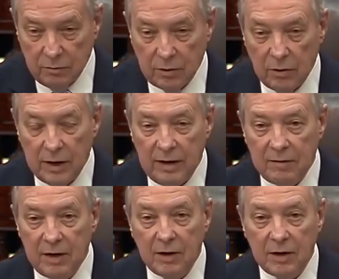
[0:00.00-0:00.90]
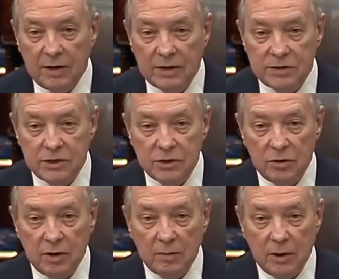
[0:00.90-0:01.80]
We're going to have a hearing on this
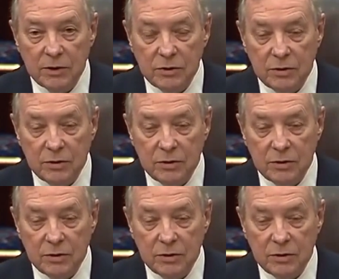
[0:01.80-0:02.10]
issue on March